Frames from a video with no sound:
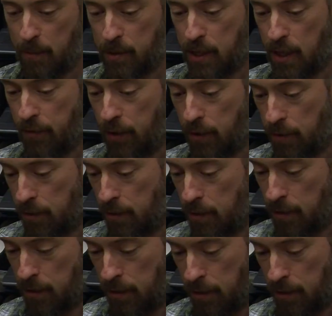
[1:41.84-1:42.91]
material,
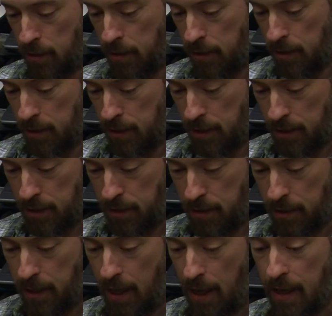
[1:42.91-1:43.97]

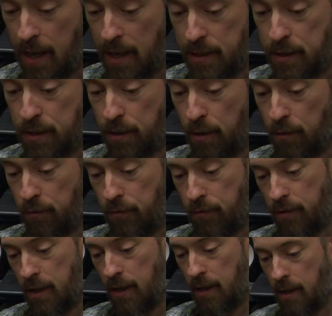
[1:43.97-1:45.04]
you get less of
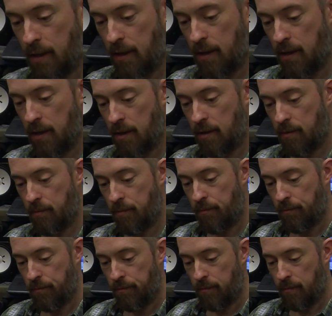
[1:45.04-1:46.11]
the
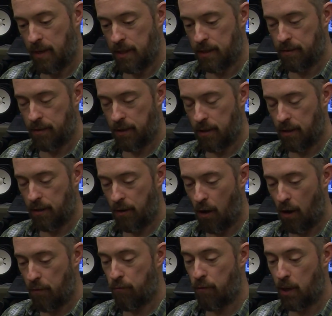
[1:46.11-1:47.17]
kind of
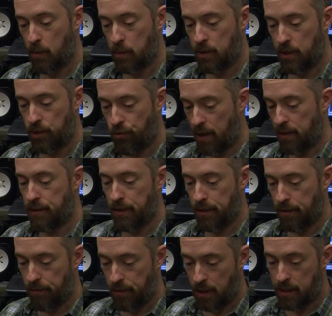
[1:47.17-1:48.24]
high frequency
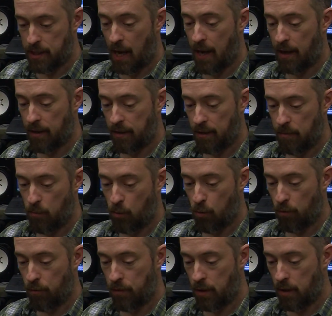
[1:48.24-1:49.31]
transient of the attack, and more
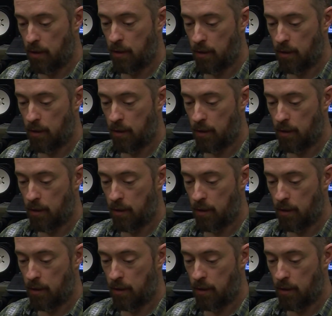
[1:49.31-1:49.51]
of the